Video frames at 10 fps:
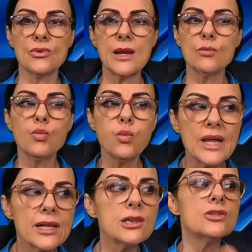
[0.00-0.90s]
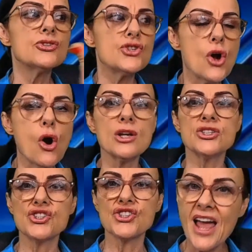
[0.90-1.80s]
they will
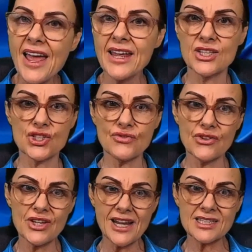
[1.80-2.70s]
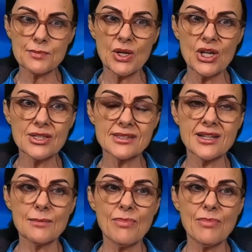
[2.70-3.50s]
not change for the next person.